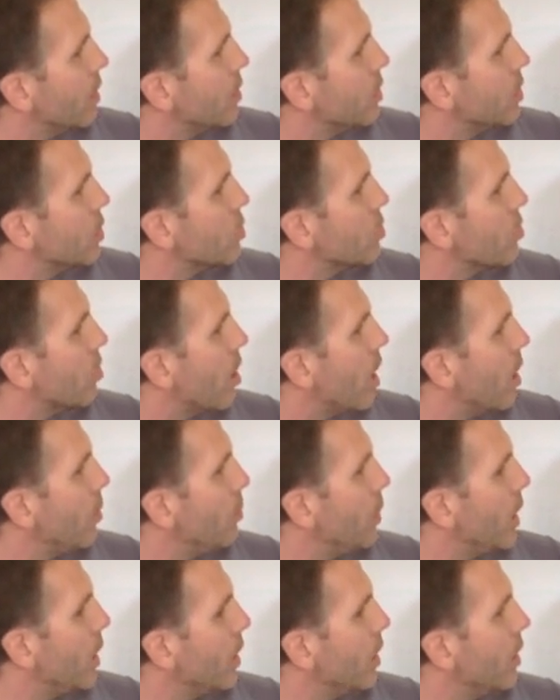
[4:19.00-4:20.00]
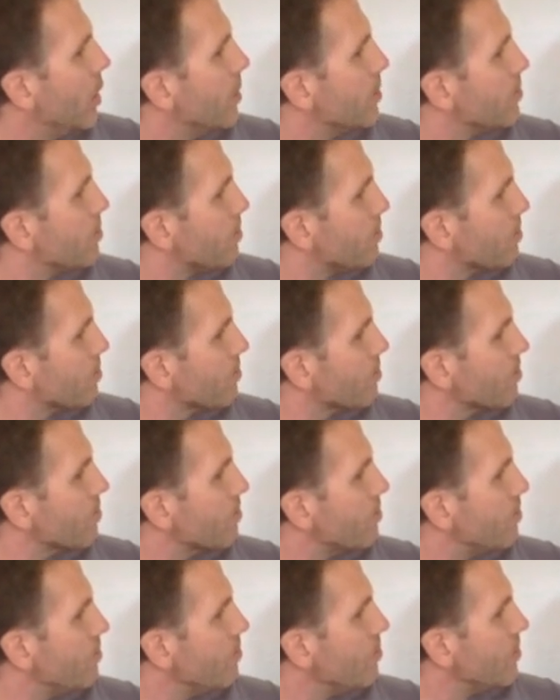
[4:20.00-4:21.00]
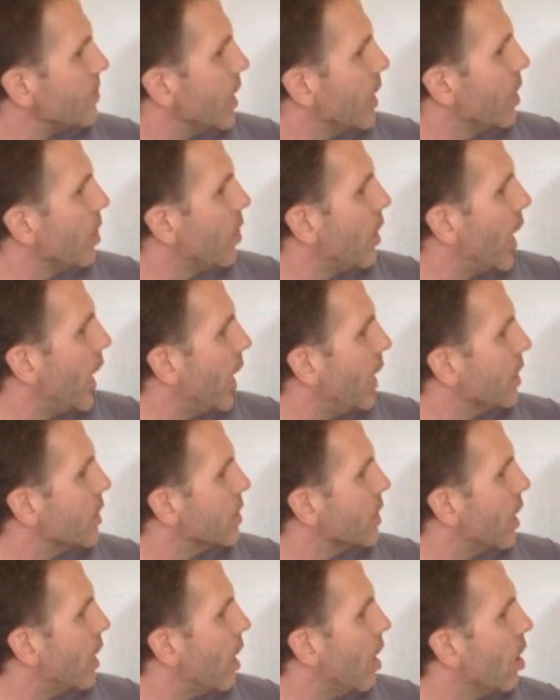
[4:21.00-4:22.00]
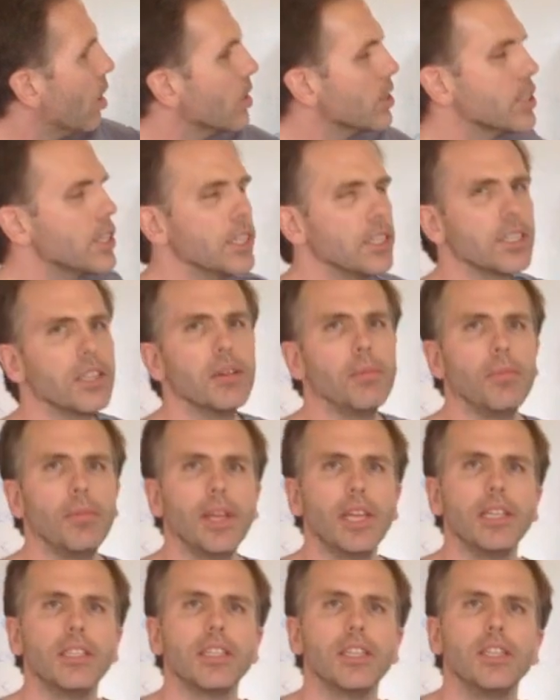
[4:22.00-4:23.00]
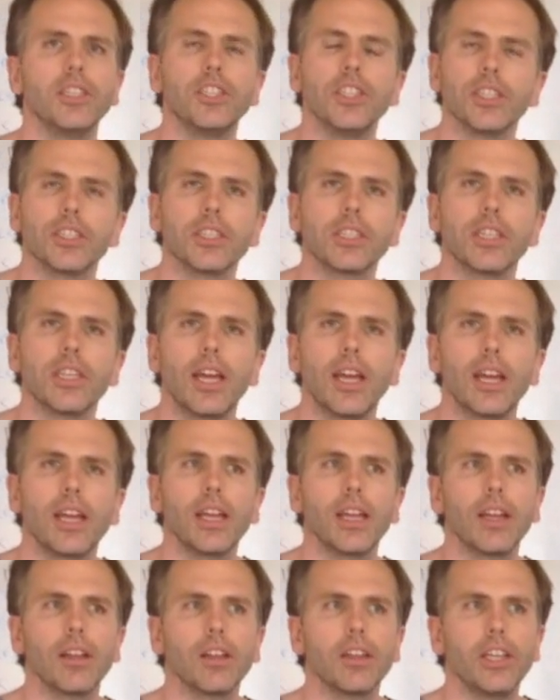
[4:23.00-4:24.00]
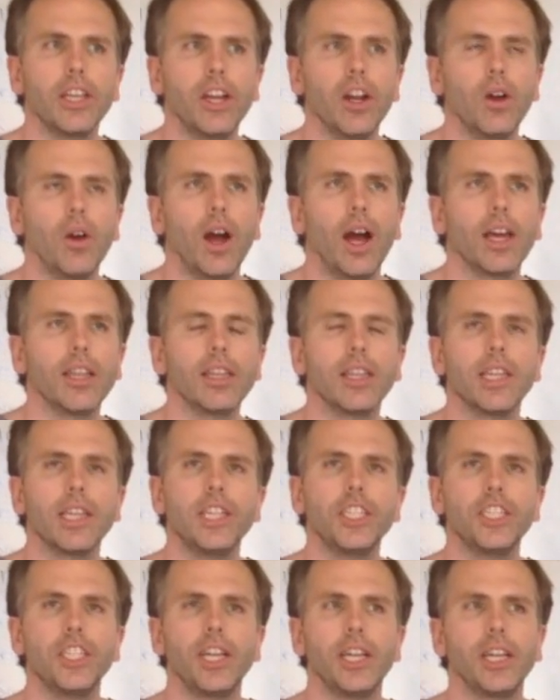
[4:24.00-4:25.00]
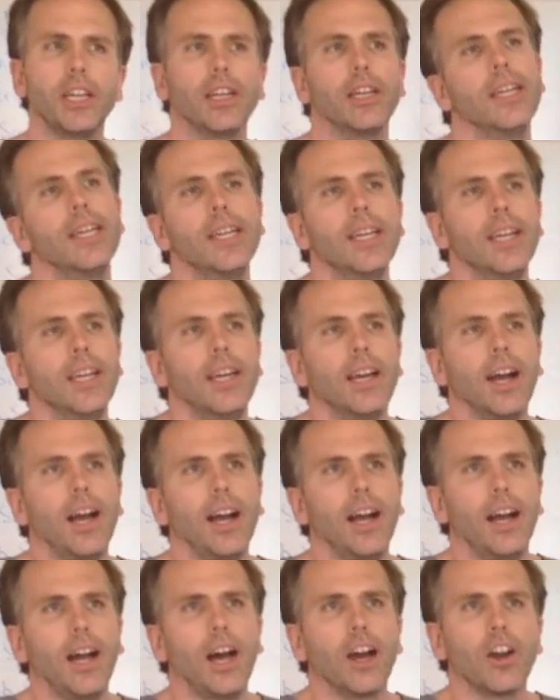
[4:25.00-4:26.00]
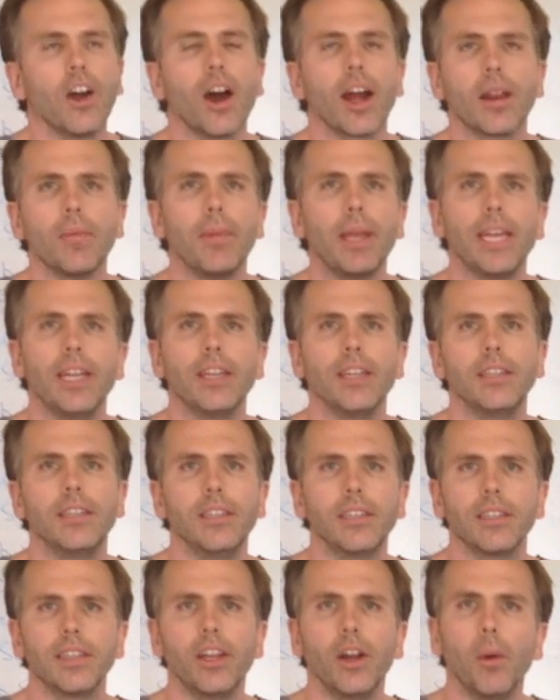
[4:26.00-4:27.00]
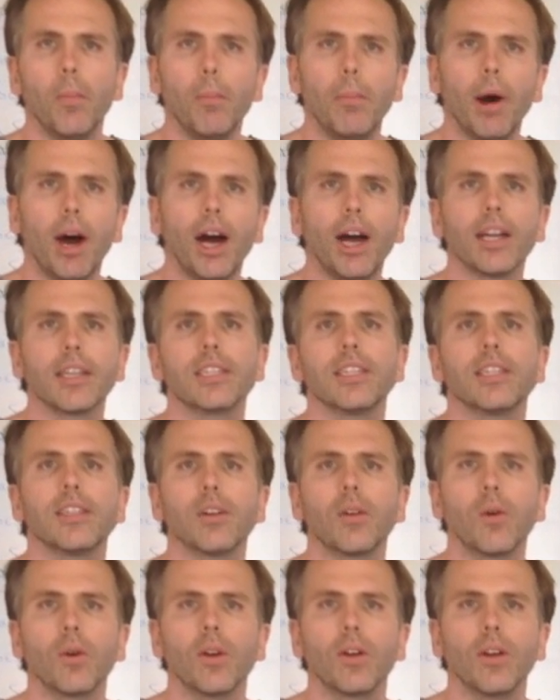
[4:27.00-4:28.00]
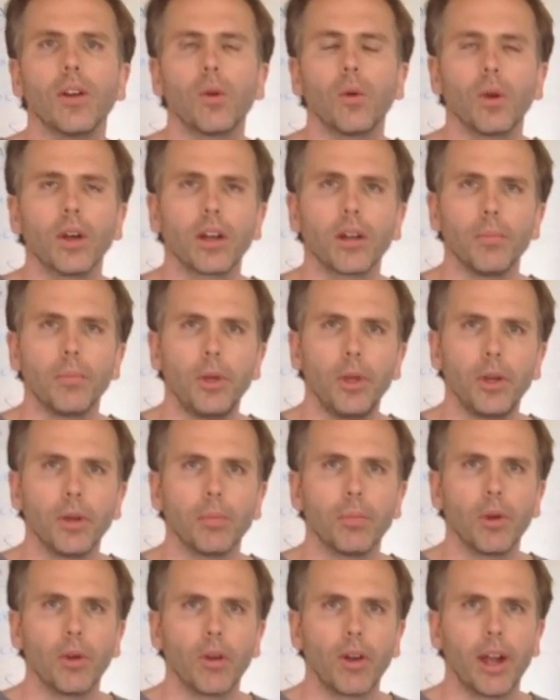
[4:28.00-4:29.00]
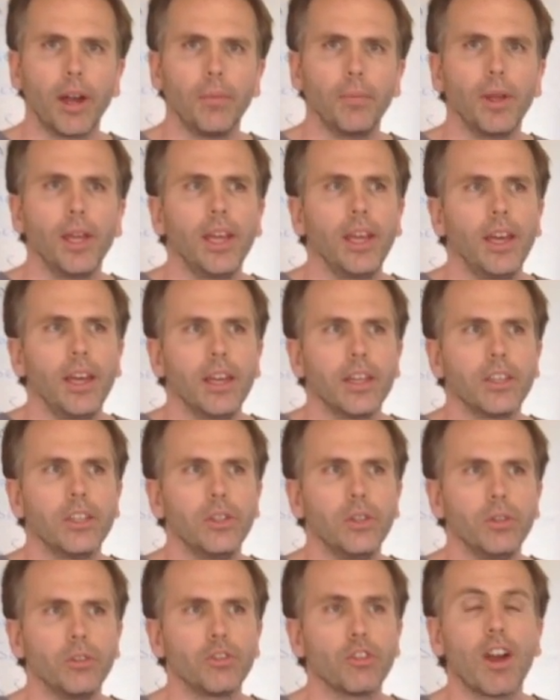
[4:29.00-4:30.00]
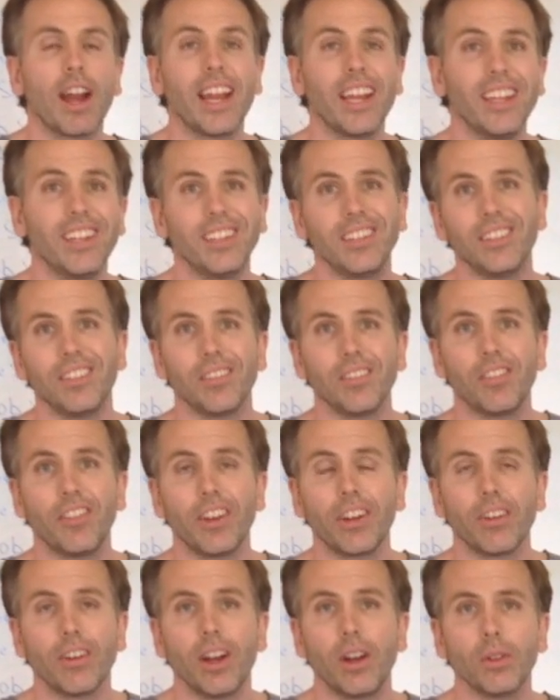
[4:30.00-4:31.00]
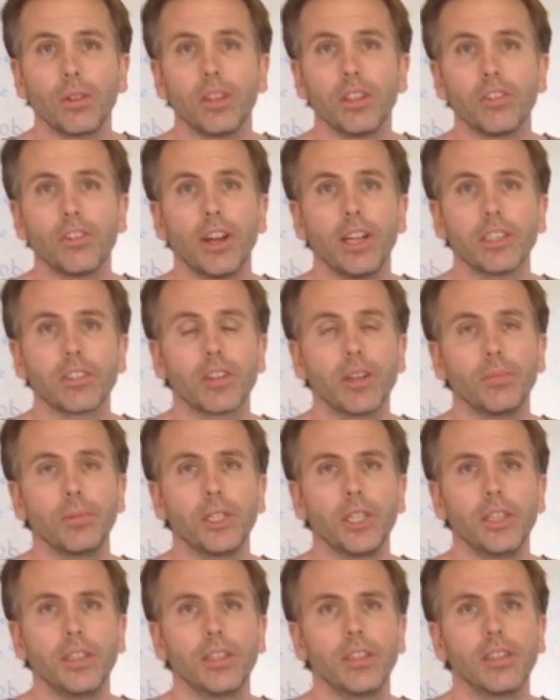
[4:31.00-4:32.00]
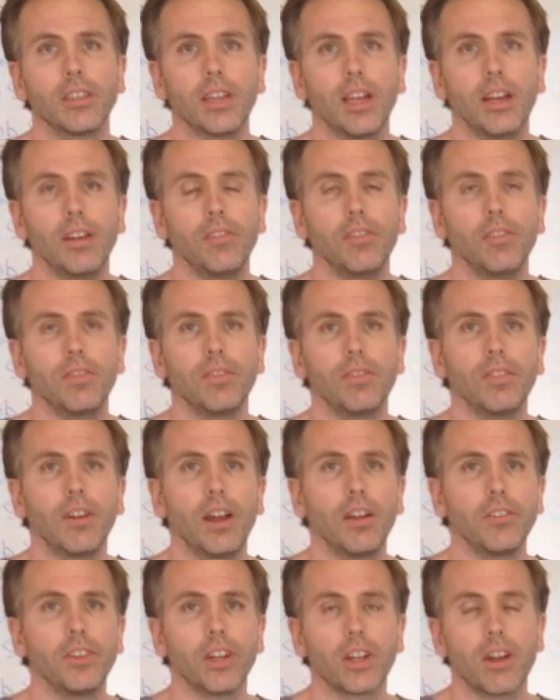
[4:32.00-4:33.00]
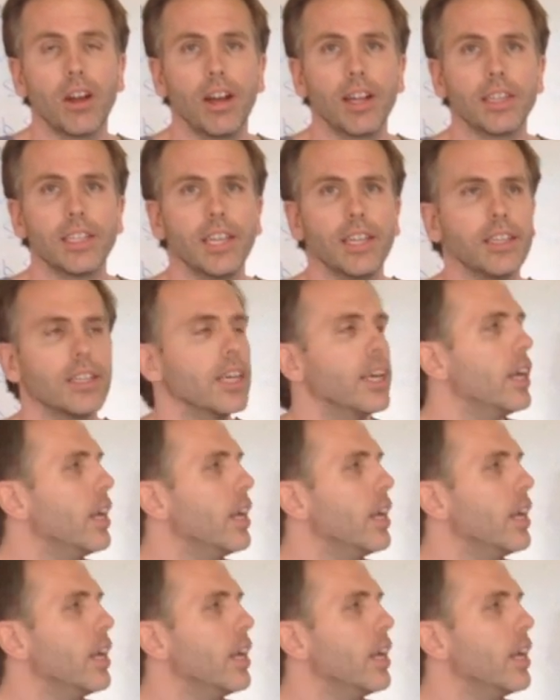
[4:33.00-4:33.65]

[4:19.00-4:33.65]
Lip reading: describing that our system isn't just unleashing an automated bot or computer program to try and figure out the transcription of your content.